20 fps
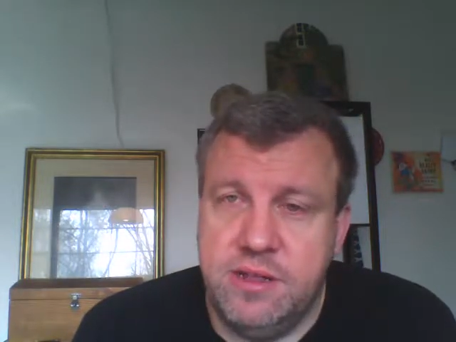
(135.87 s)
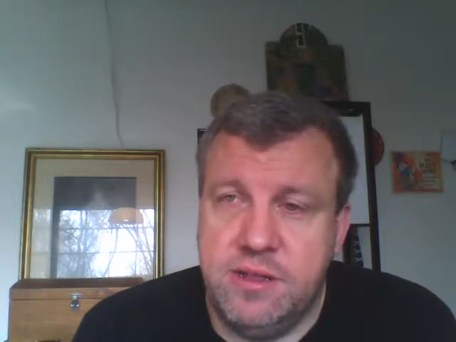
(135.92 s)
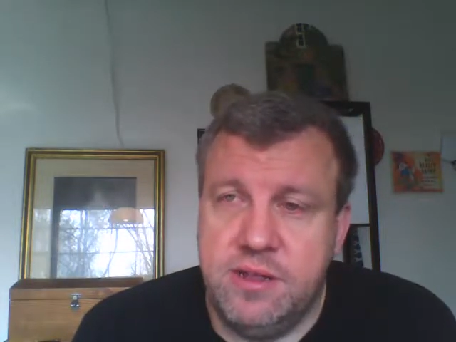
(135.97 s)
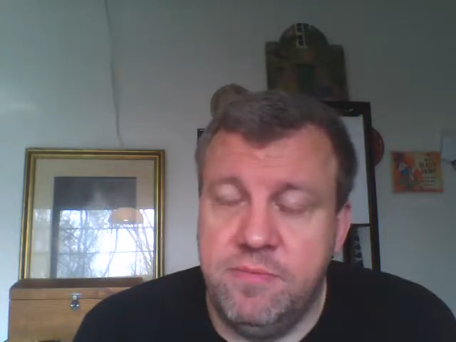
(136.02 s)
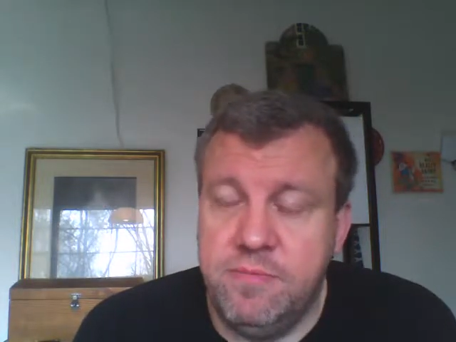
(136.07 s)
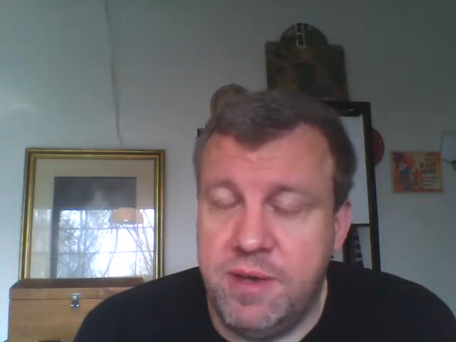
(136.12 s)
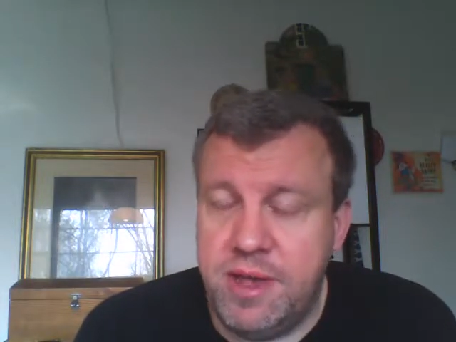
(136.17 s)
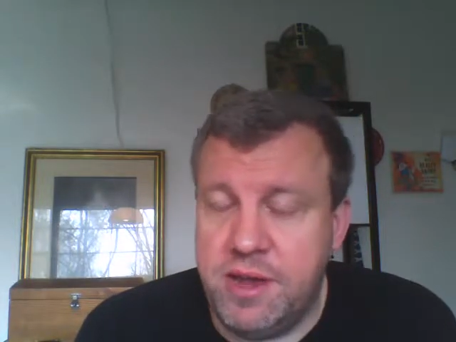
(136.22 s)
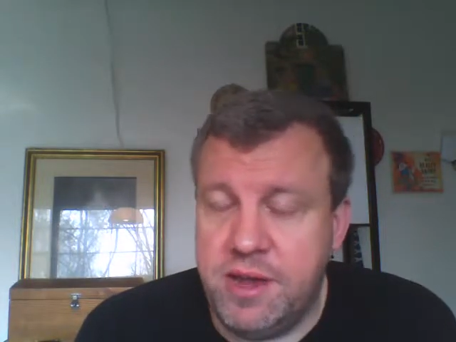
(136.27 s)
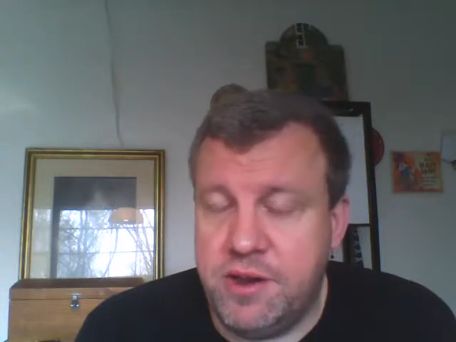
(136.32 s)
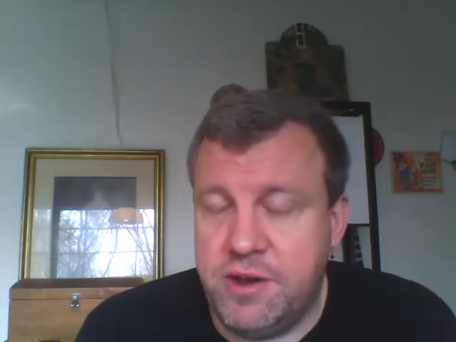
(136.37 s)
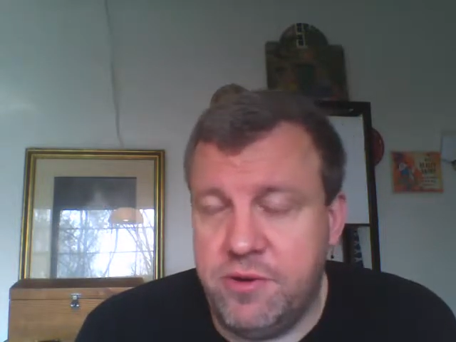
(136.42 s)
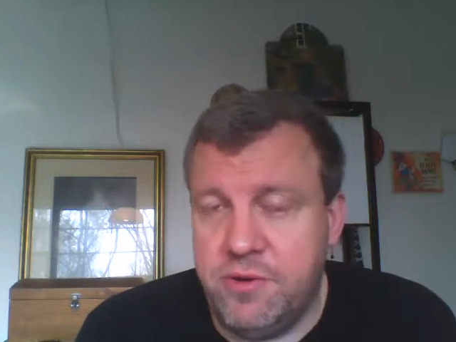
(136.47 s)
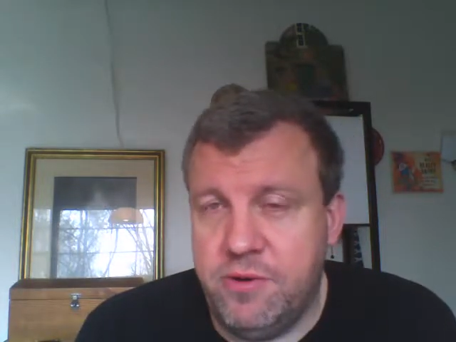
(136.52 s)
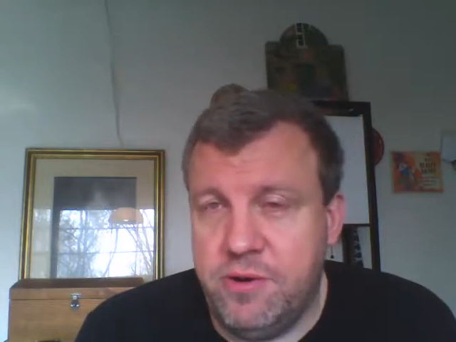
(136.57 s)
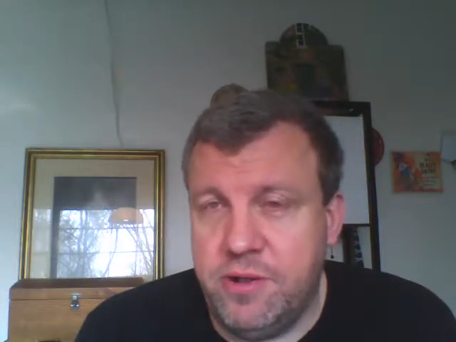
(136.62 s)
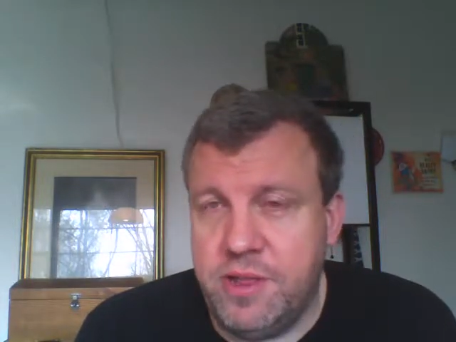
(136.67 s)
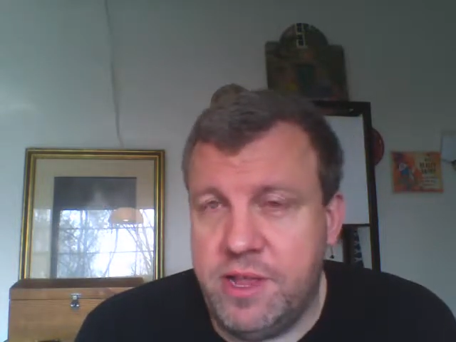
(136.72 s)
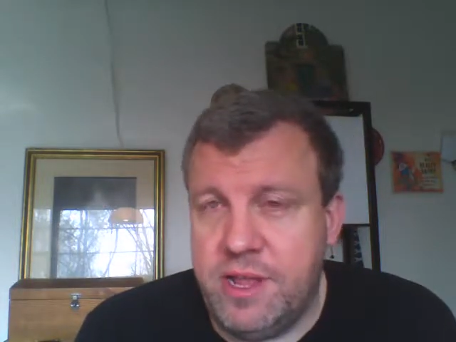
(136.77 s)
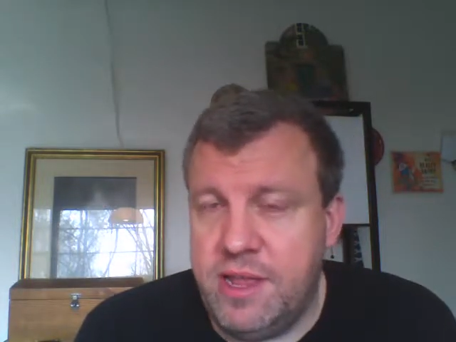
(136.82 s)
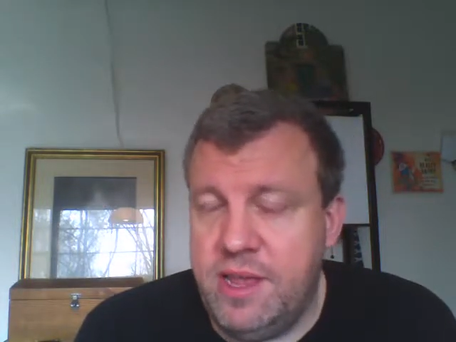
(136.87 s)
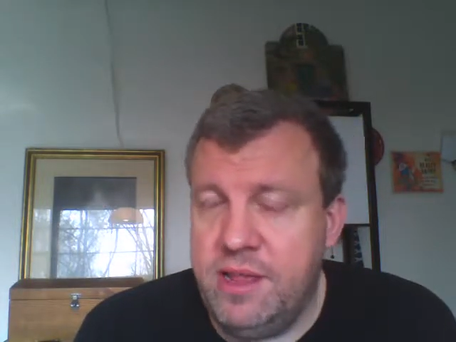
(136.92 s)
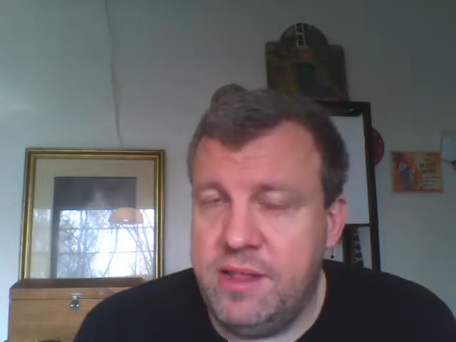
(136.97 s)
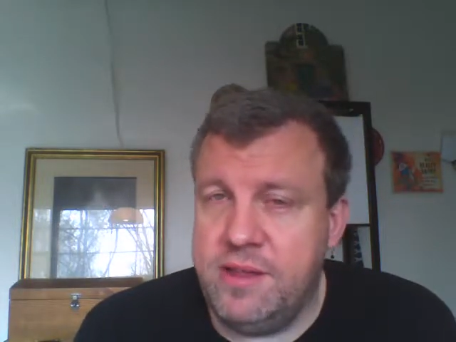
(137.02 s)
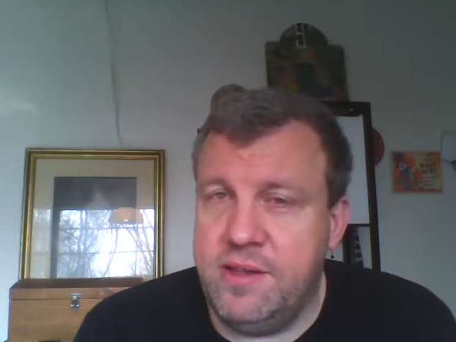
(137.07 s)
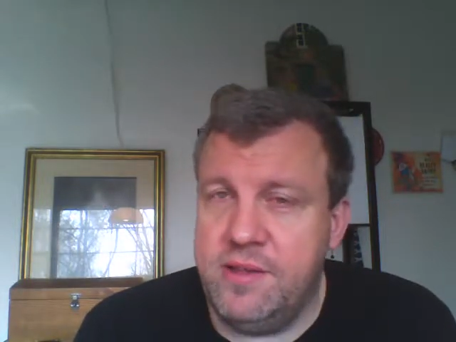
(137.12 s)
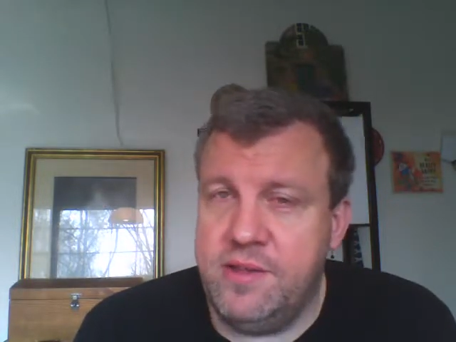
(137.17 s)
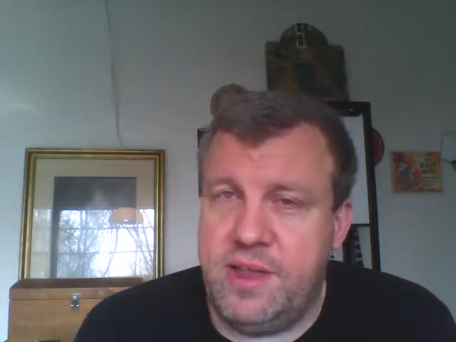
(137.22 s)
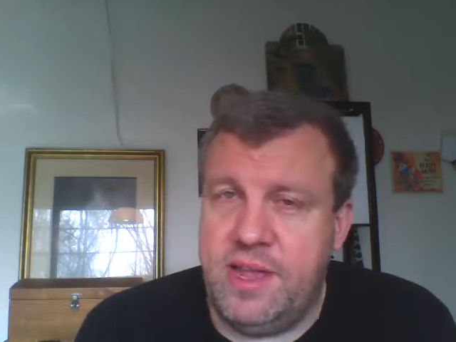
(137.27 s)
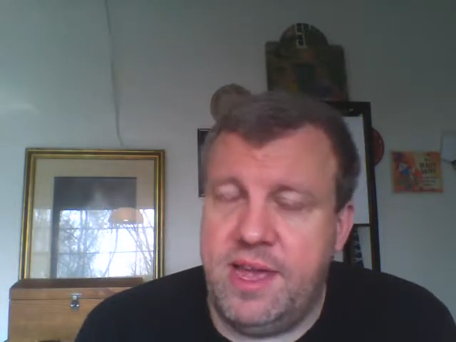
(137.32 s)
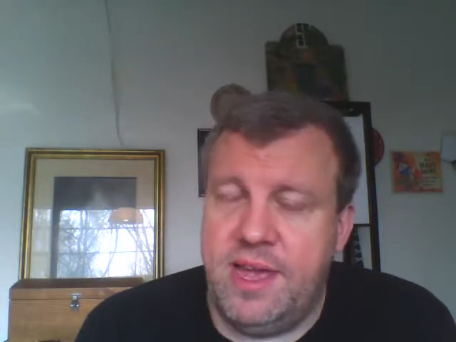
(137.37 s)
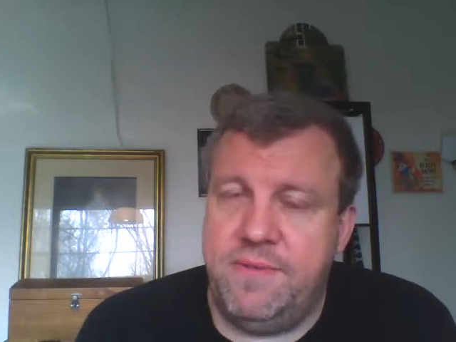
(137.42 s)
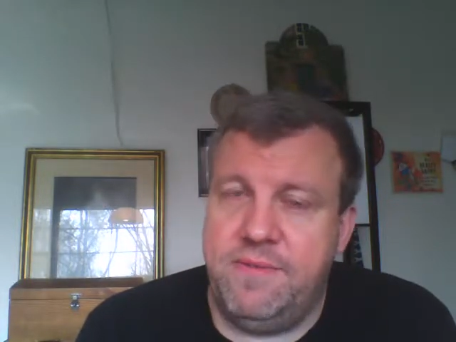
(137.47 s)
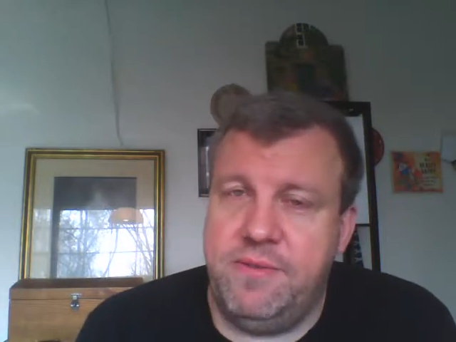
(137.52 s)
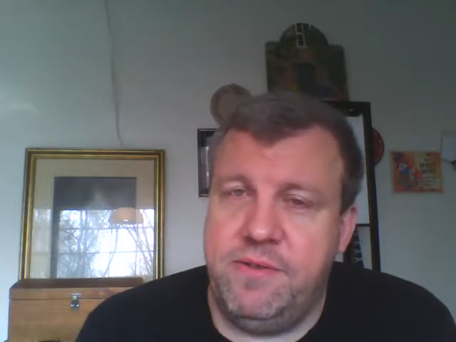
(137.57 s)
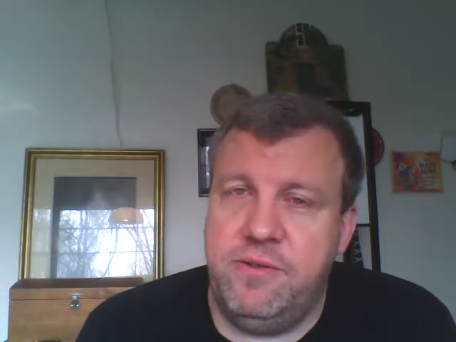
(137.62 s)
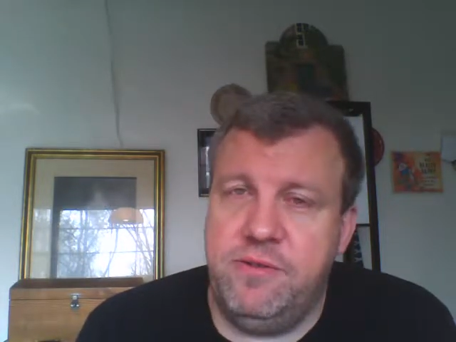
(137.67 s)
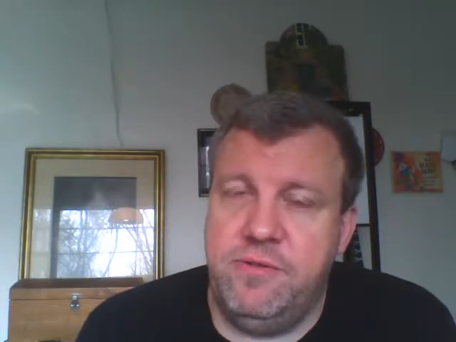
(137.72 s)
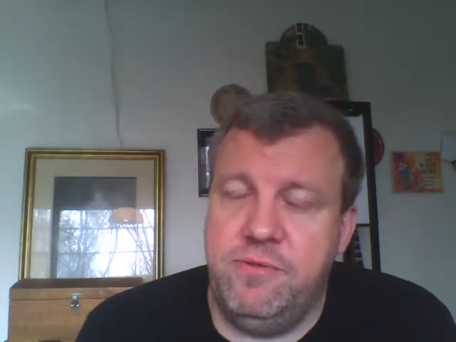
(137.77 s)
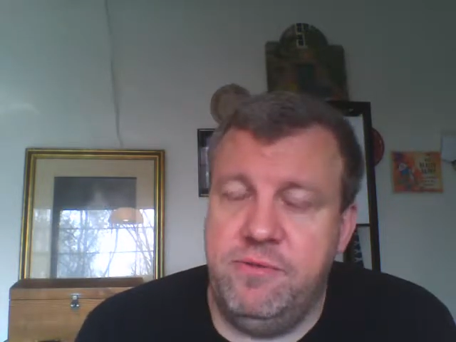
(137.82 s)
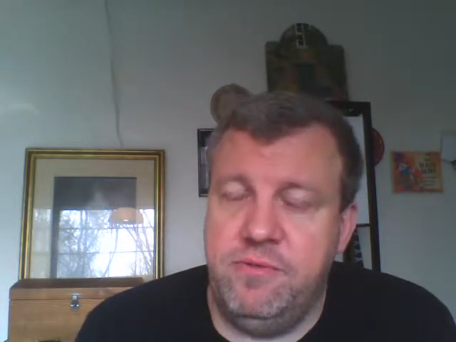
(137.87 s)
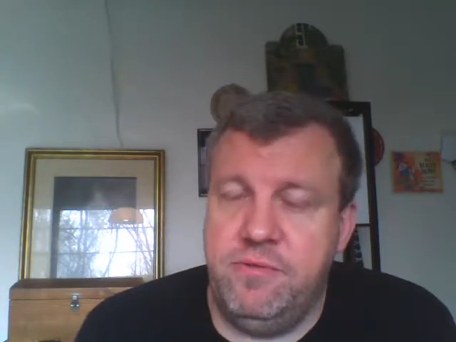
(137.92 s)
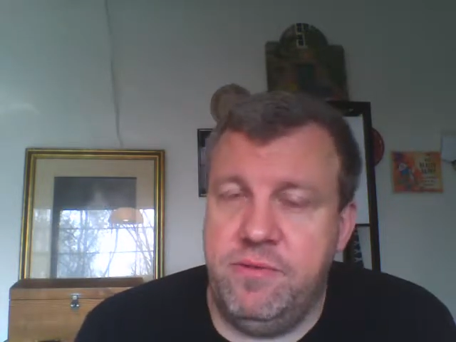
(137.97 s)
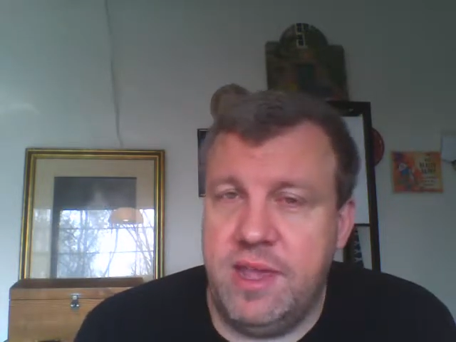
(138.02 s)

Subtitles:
to make sure that it doesn't have to